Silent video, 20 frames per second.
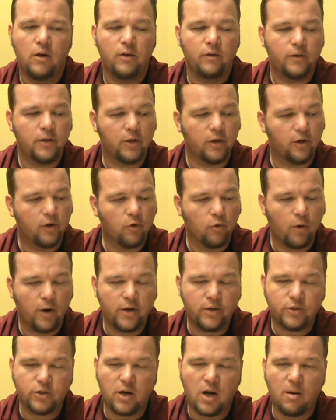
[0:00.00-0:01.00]
Did a
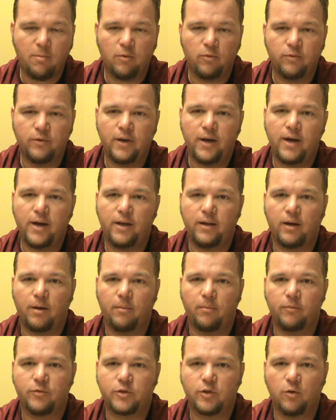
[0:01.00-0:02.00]
great job on that.
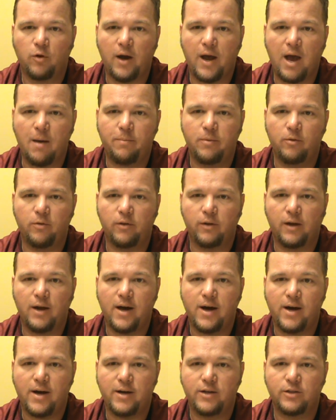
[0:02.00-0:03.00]
I'm so happy with the
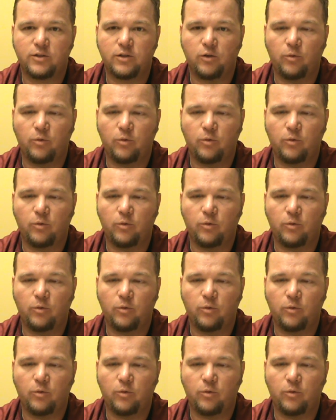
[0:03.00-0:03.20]
guys.